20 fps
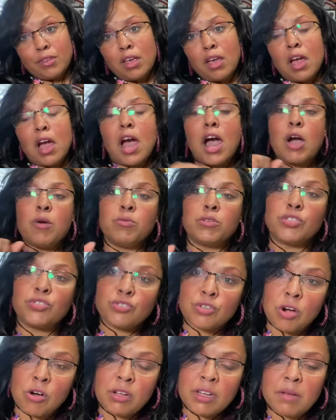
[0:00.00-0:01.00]
I was
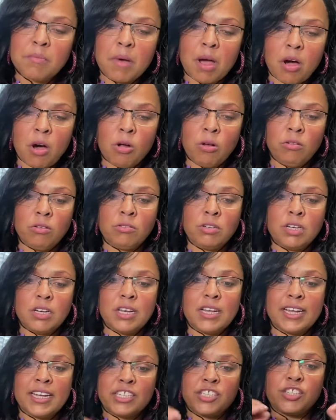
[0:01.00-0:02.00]
trolling my own
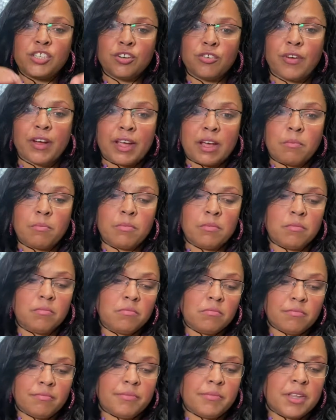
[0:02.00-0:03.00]
Instagram
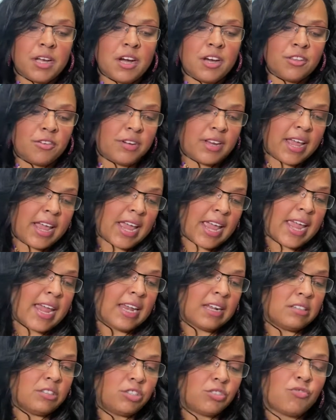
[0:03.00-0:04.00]
the other day
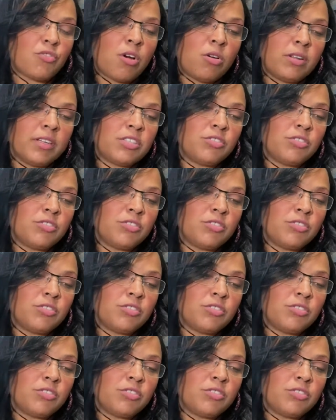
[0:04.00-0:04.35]
and scrolling